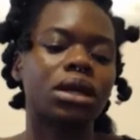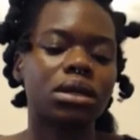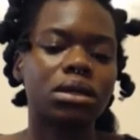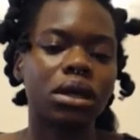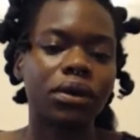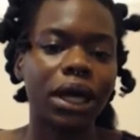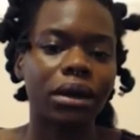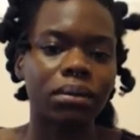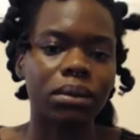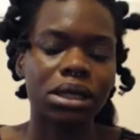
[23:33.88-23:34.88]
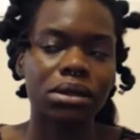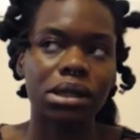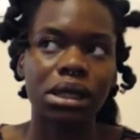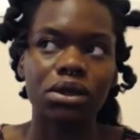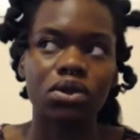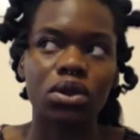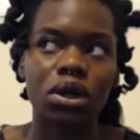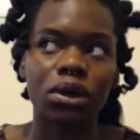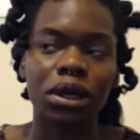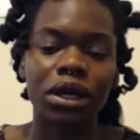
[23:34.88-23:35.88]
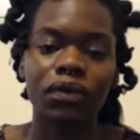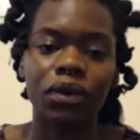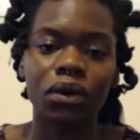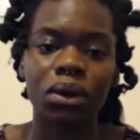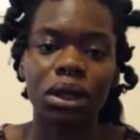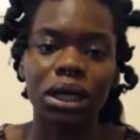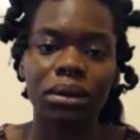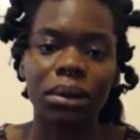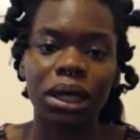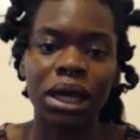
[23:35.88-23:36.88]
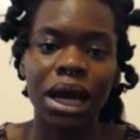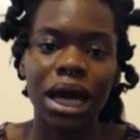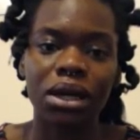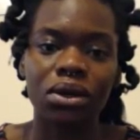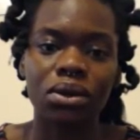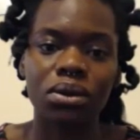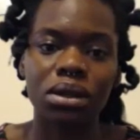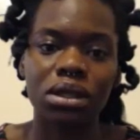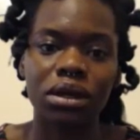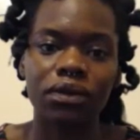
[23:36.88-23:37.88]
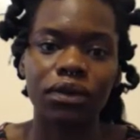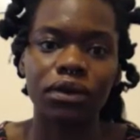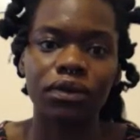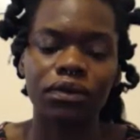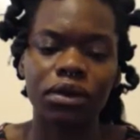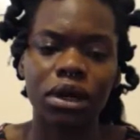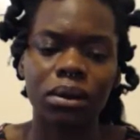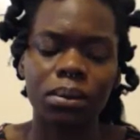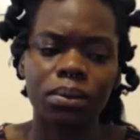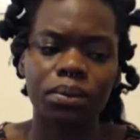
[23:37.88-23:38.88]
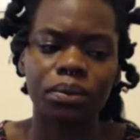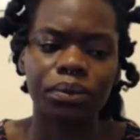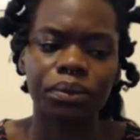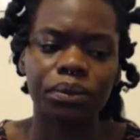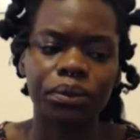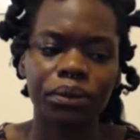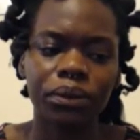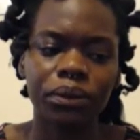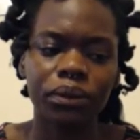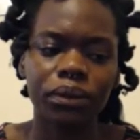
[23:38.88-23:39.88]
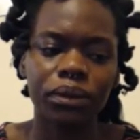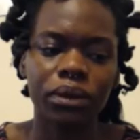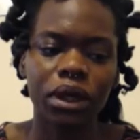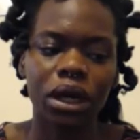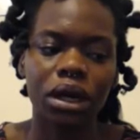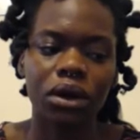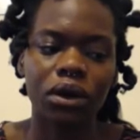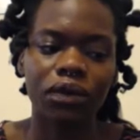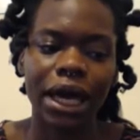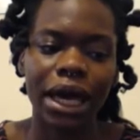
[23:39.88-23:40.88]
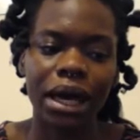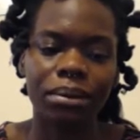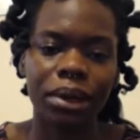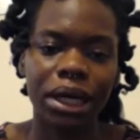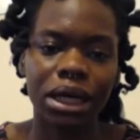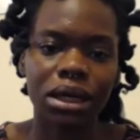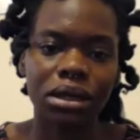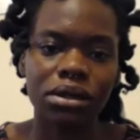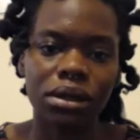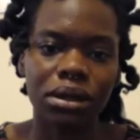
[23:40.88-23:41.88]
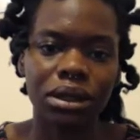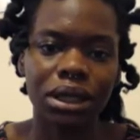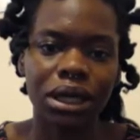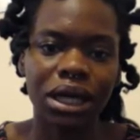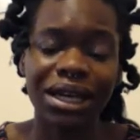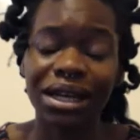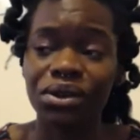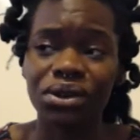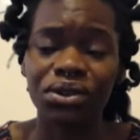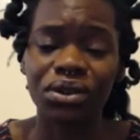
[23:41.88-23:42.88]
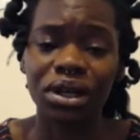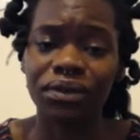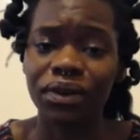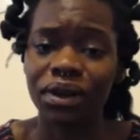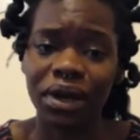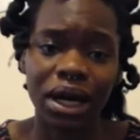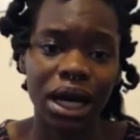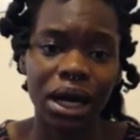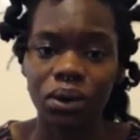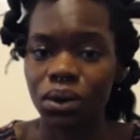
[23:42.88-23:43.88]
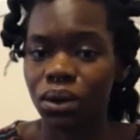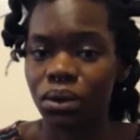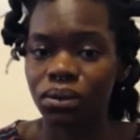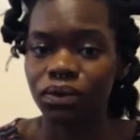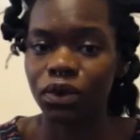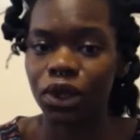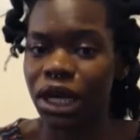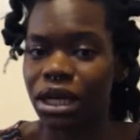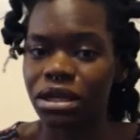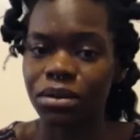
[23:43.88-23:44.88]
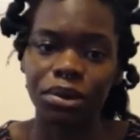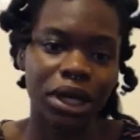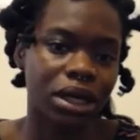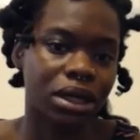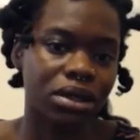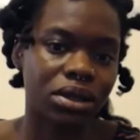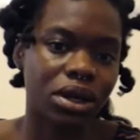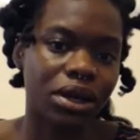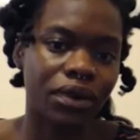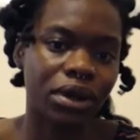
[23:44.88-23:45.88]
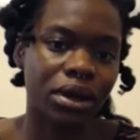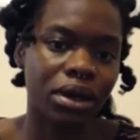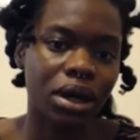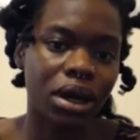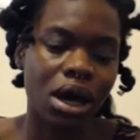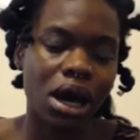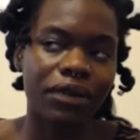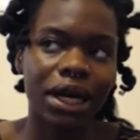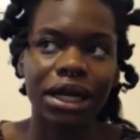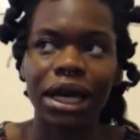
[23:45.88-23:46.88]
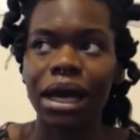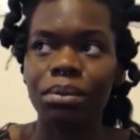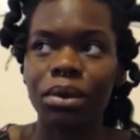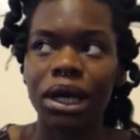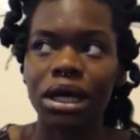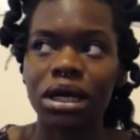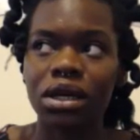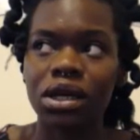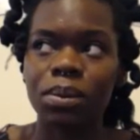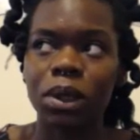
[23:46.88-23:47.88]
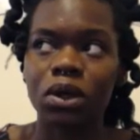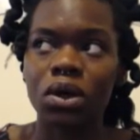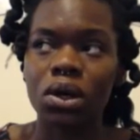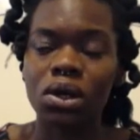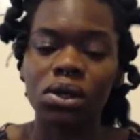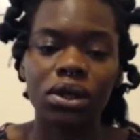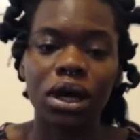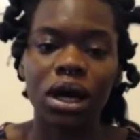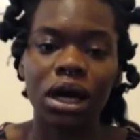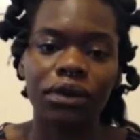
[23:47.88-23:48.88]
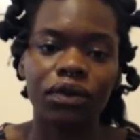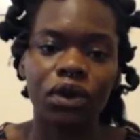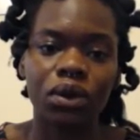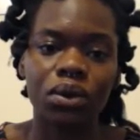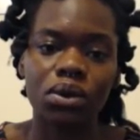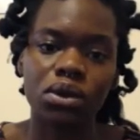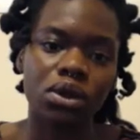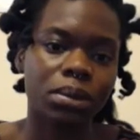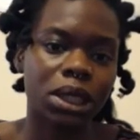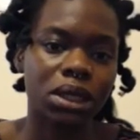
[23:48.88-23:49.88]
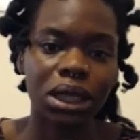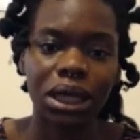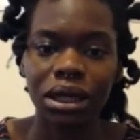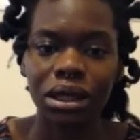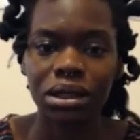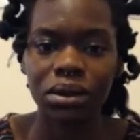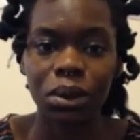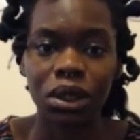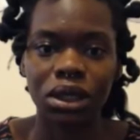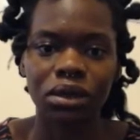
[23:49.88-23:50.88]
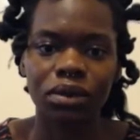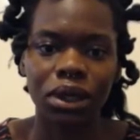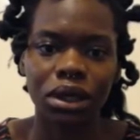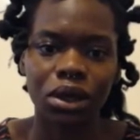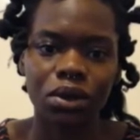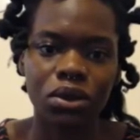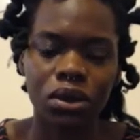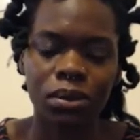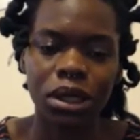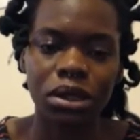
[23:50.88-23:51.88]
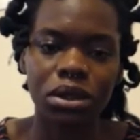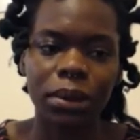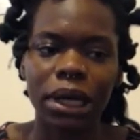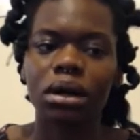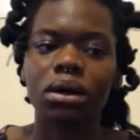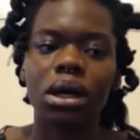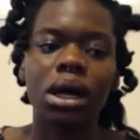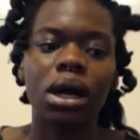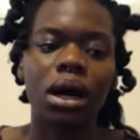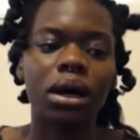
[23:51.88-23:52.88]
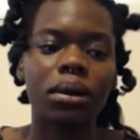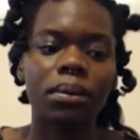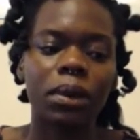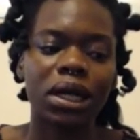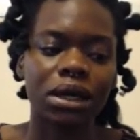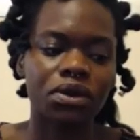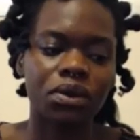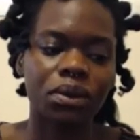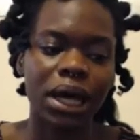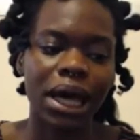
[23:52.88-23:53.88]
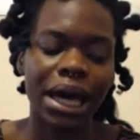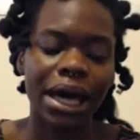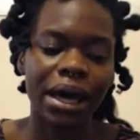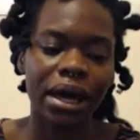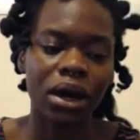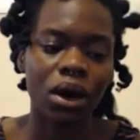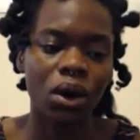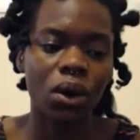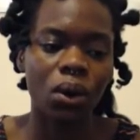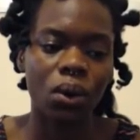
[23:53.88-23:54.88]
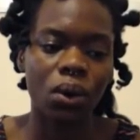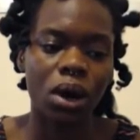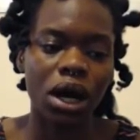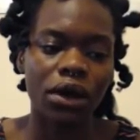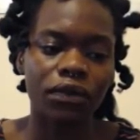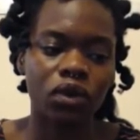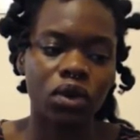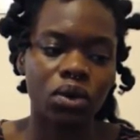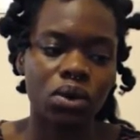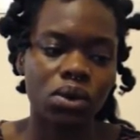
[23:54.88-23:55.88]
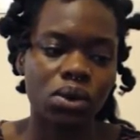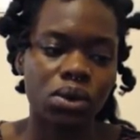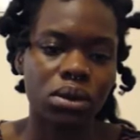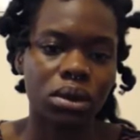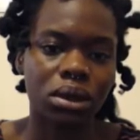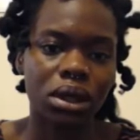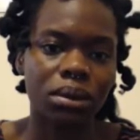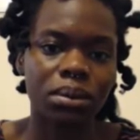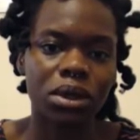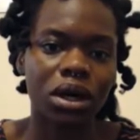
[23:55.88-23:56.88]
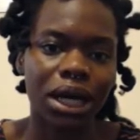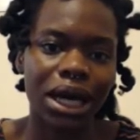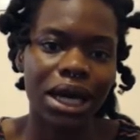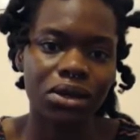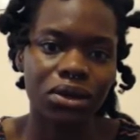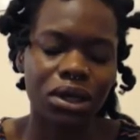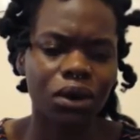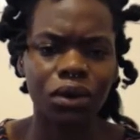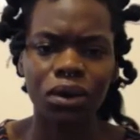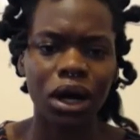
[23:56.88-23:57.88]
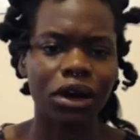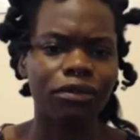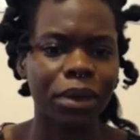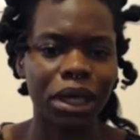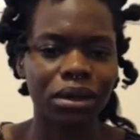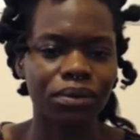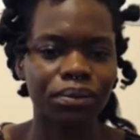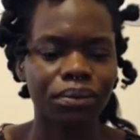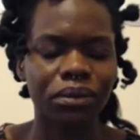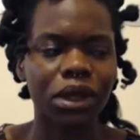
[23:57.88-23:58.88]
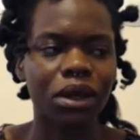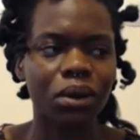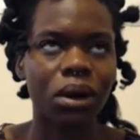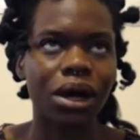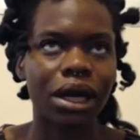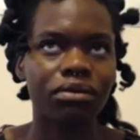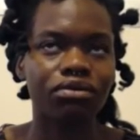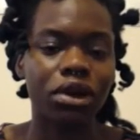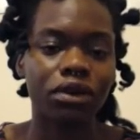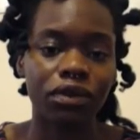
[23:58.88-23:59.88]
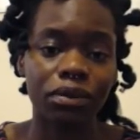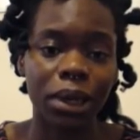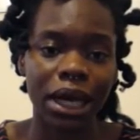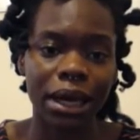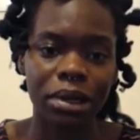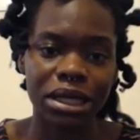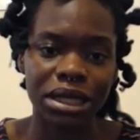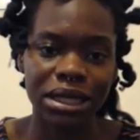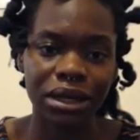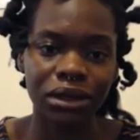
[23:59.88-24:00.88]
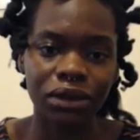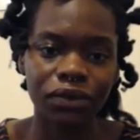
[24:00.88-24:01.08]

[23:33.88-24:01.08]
So yeah, that's it. So if you're like me and you suffer from a lot of hair breakage and you're just trying to figure out how not for your hair to break, because either I've had hair breakage because I've used too much heat when I didn't really know so much about um, my natural hair, or I've used um, tight hairstyle, or I've been quite rough with my hair myself.